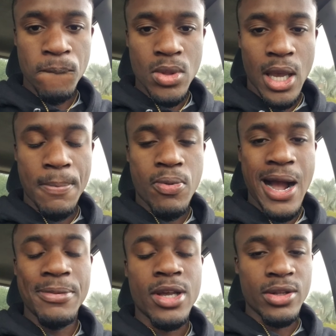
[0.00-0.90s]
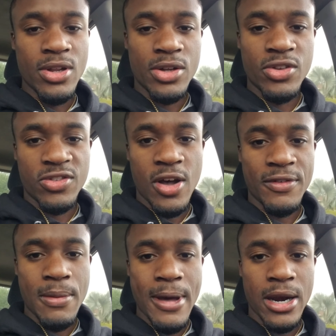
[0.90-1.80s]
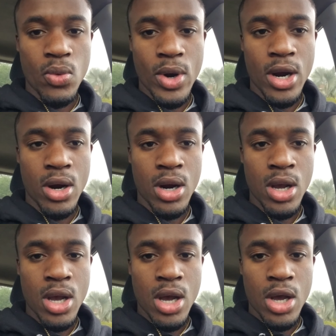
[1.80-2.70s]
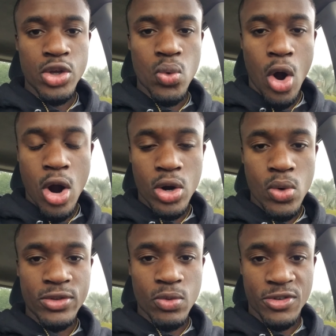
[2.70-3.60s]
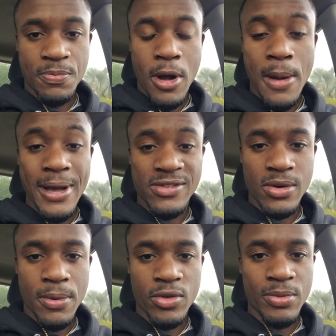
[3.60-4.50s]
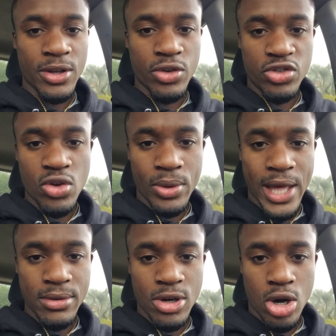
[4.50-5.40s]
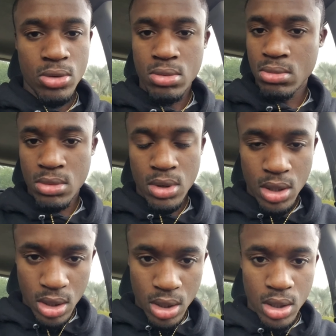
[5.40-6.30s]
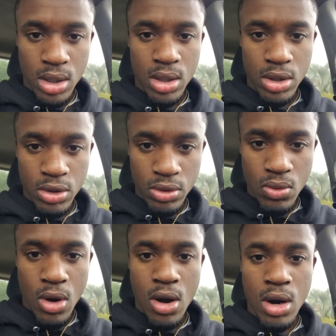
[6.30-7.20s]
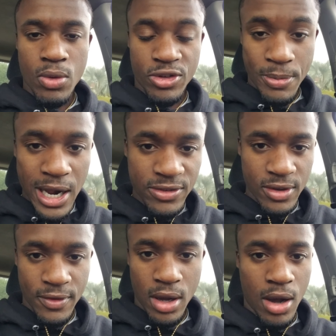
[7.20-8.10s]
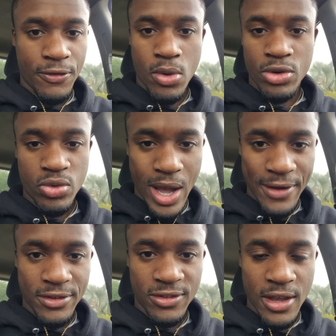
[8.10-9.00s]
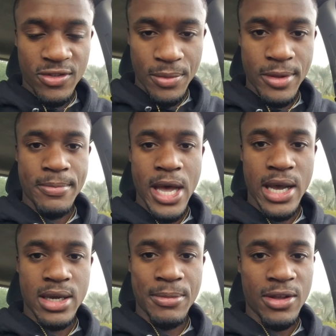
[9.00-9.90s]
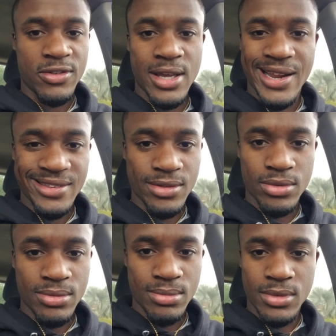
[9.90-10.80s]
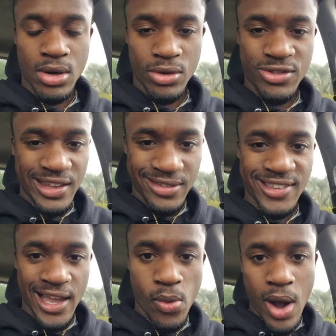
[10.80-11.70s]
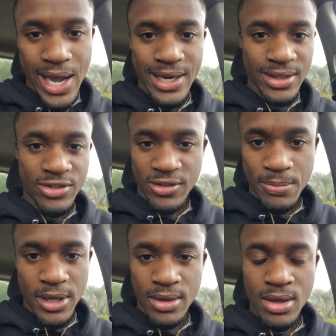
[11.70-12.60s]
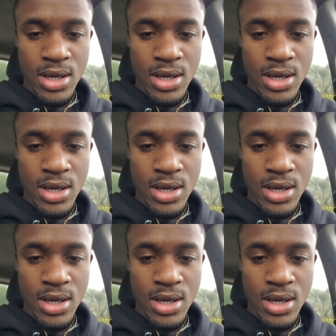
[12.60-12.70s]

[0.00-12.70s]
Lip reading: and properly conduct yourself in a manner where you are going to respond back to the person, because you show that, you are responsive. Of course, you have to say something back. I'm not saying not to, to stay quiet and just be,